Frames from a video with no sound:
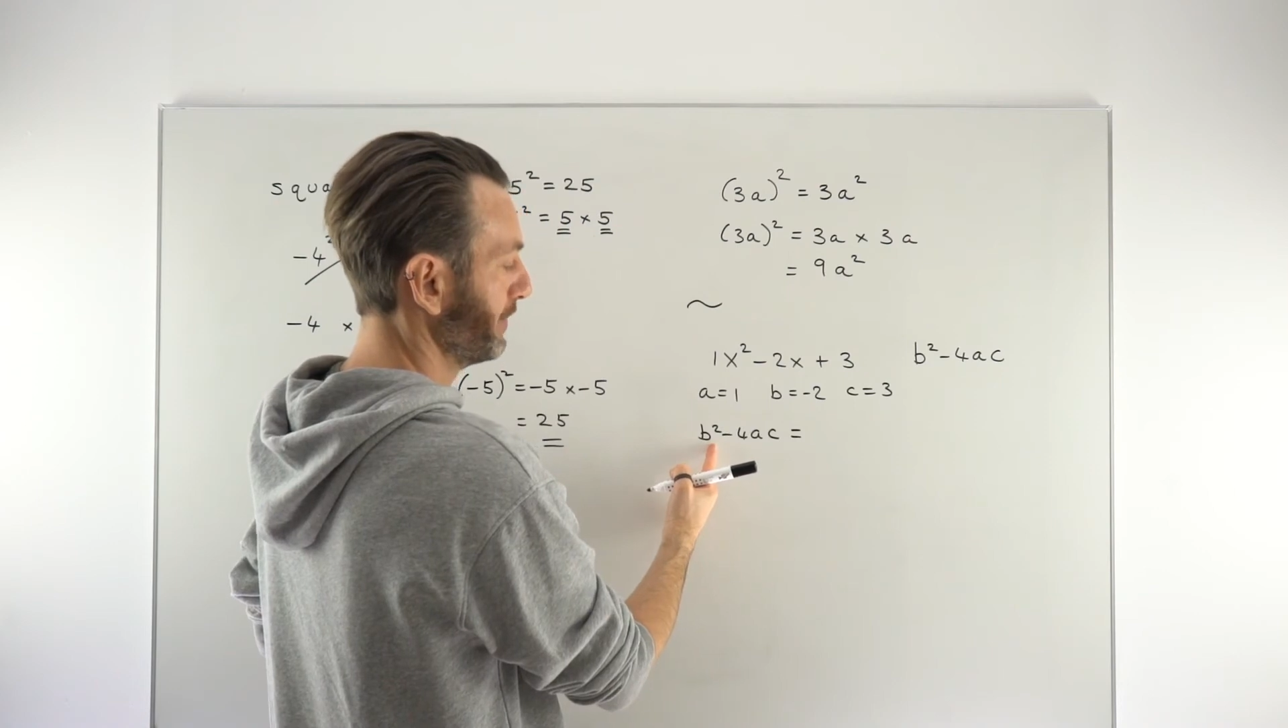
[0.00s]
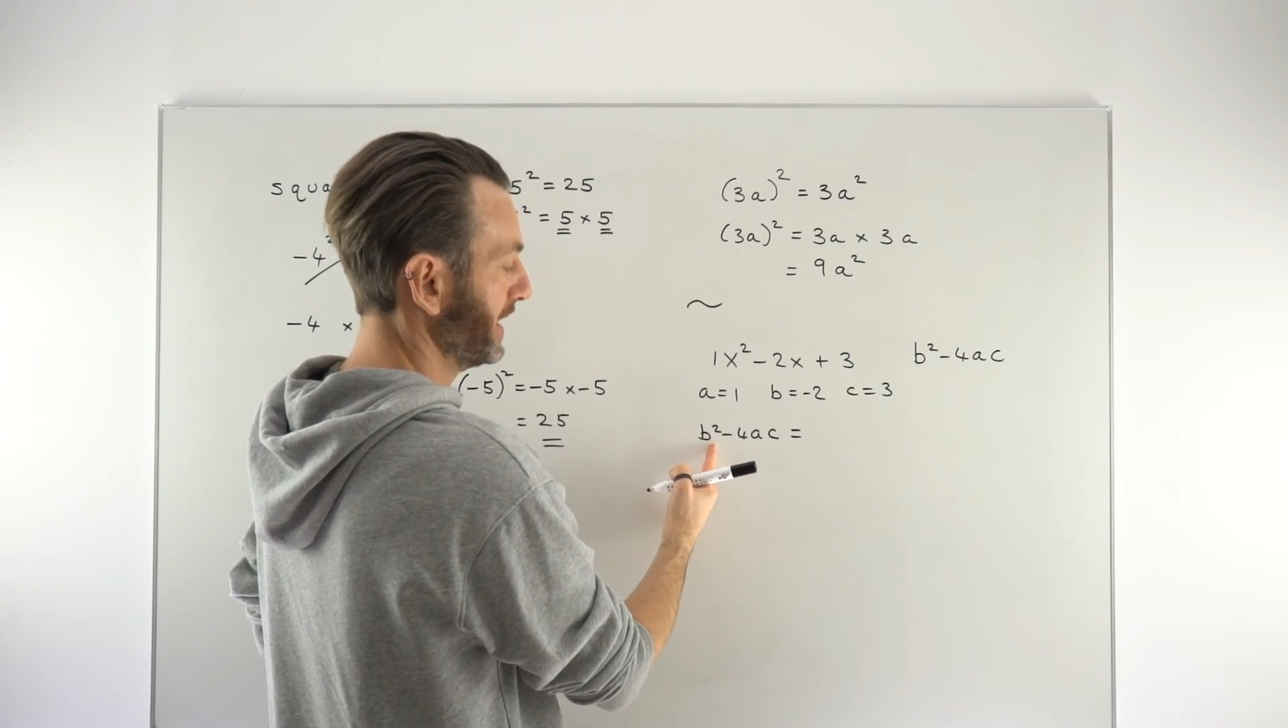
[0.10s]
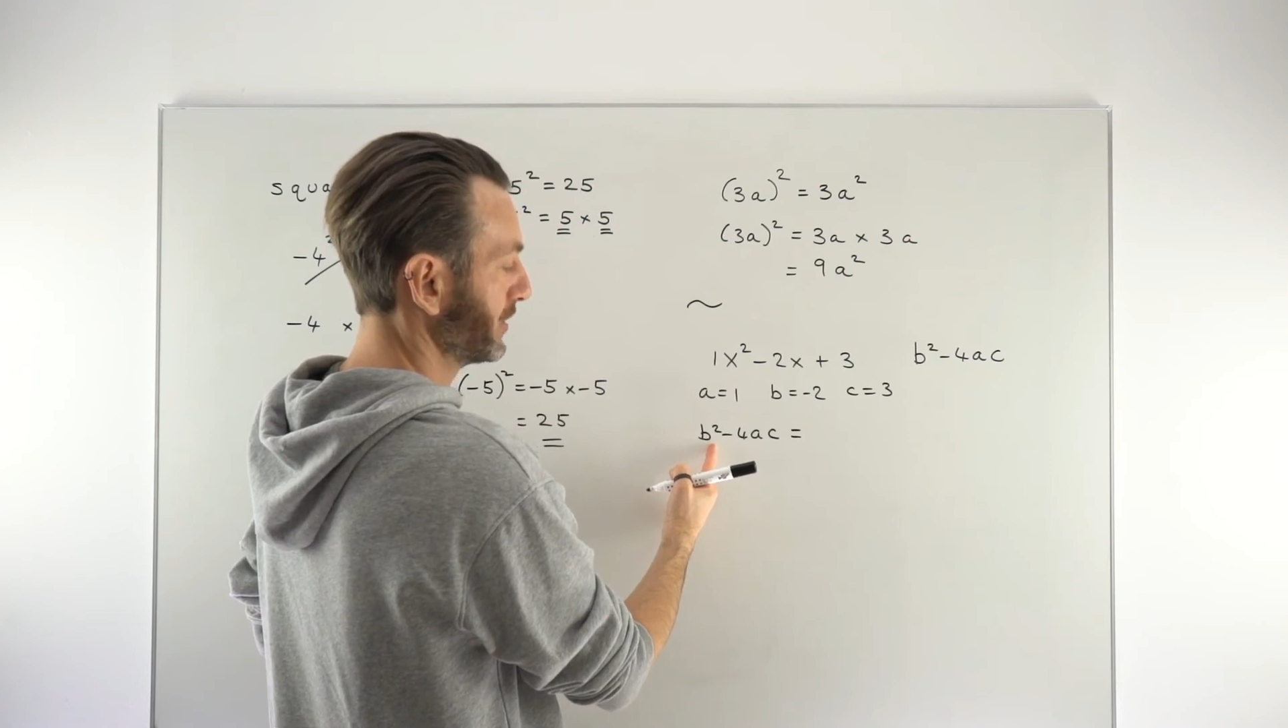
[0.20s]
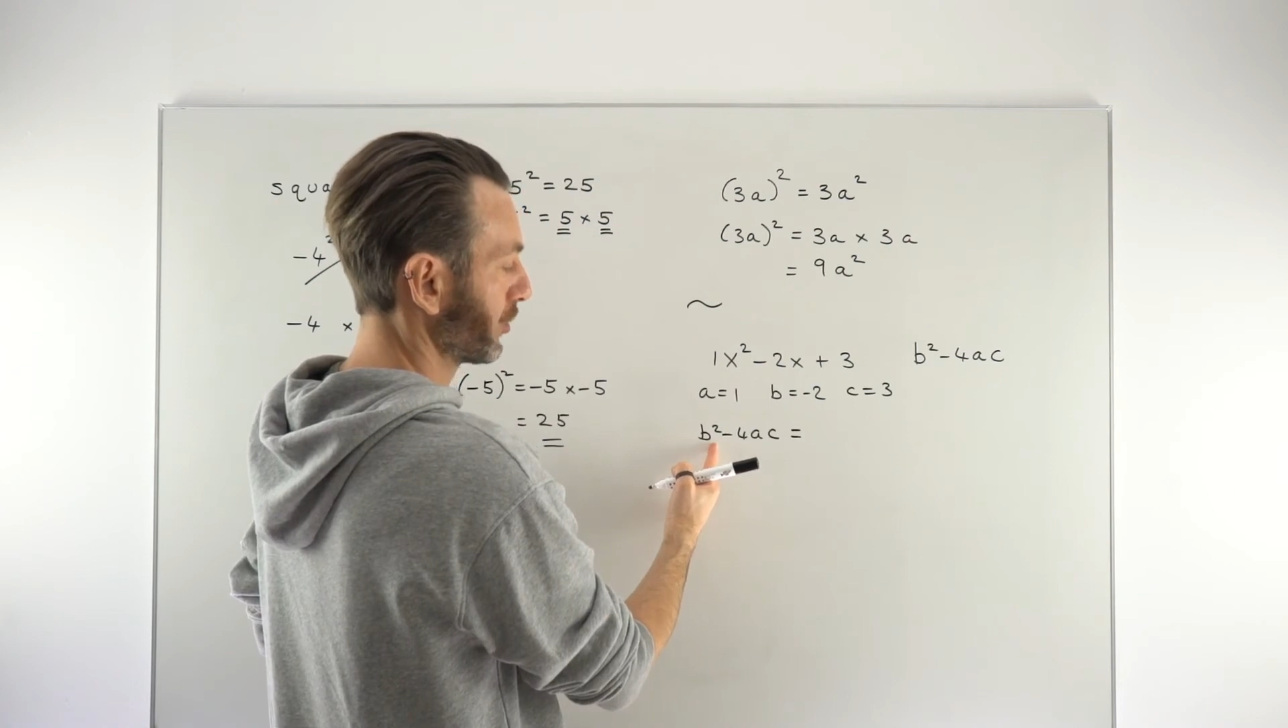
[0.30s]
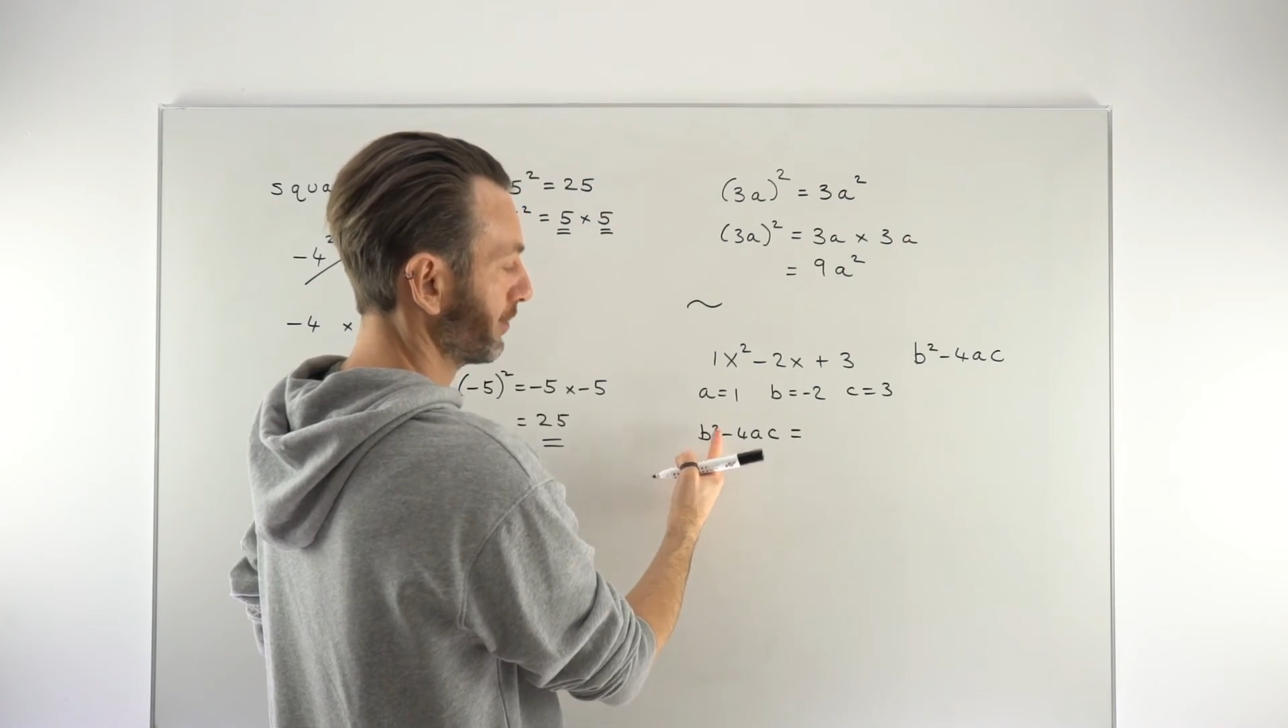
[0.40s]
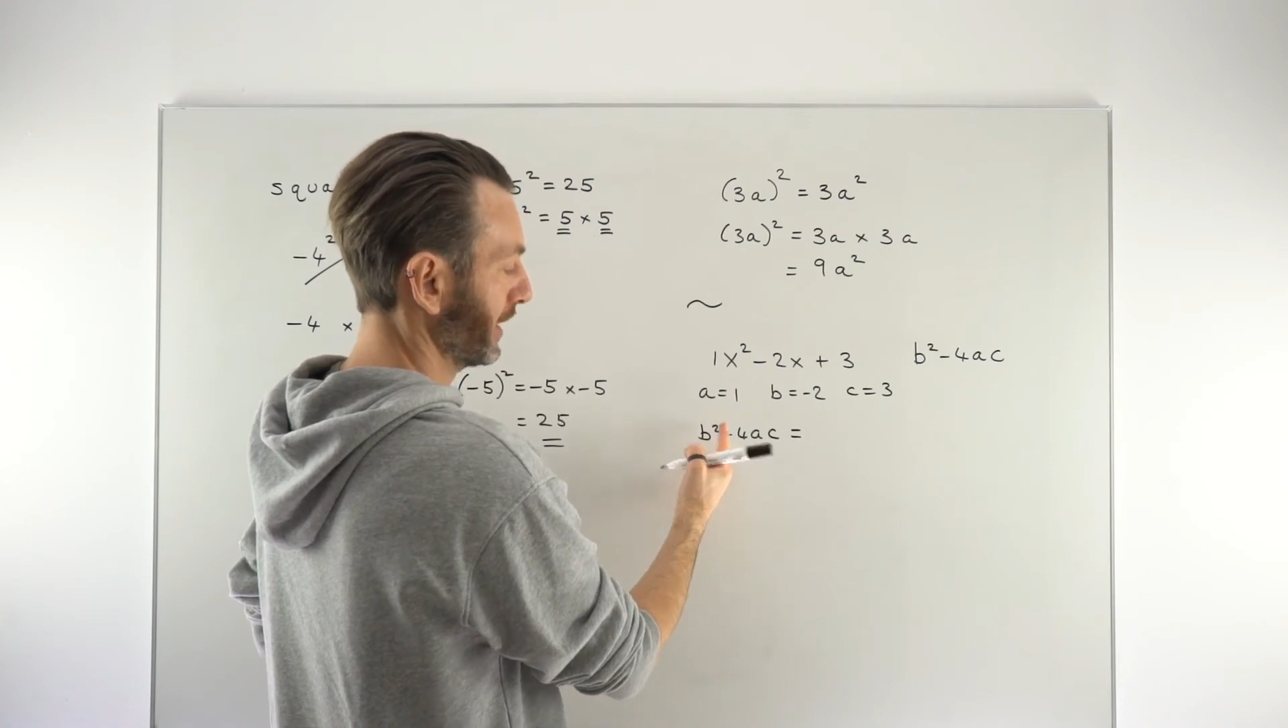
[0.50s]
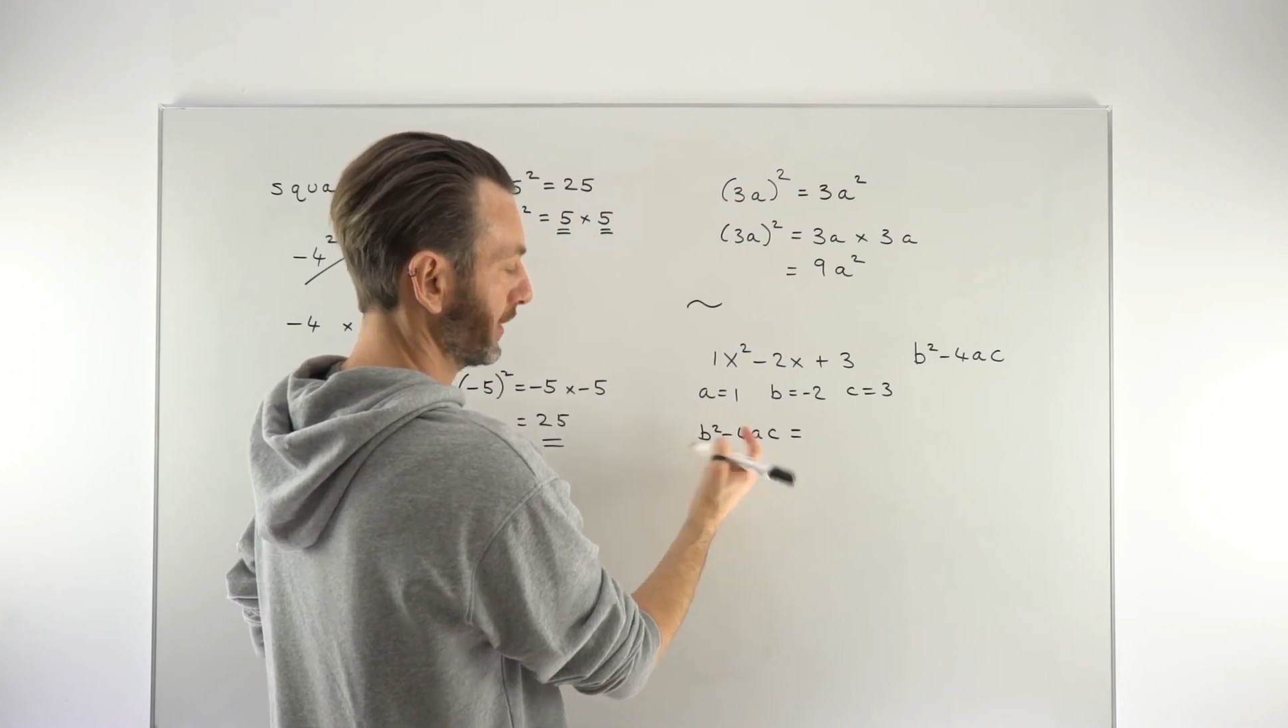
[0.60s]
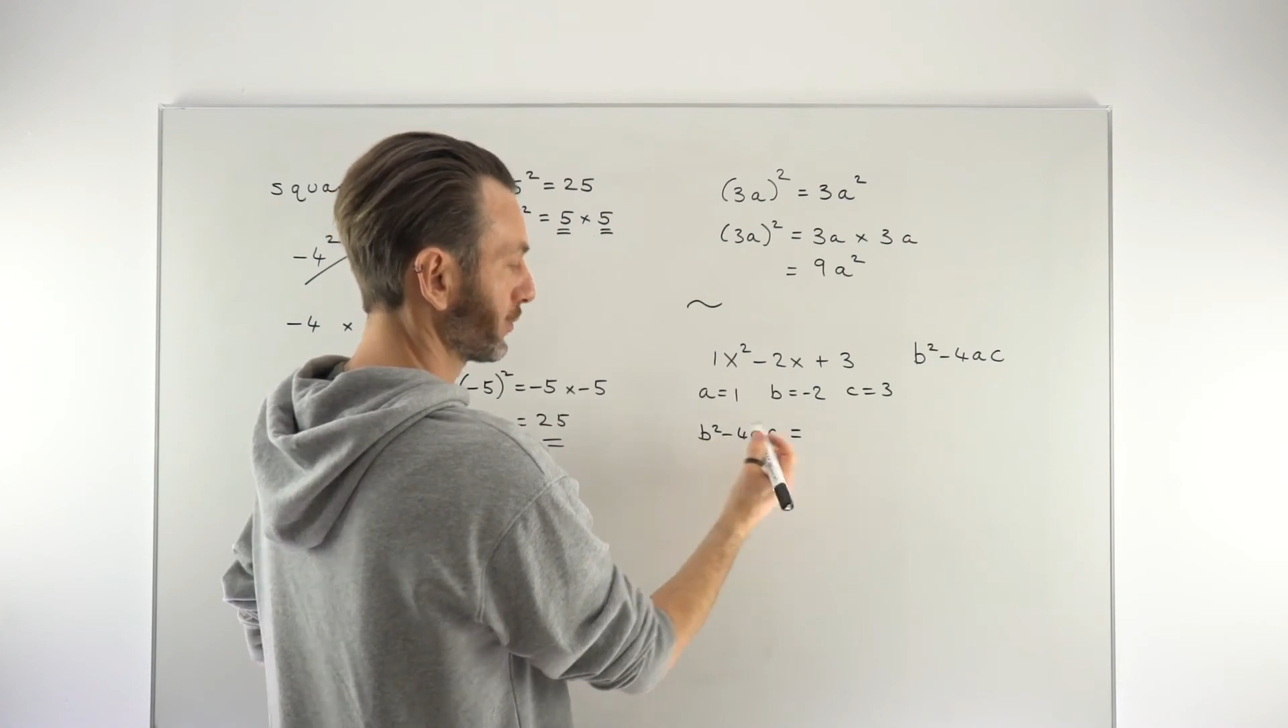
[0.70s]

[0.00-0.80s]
b term being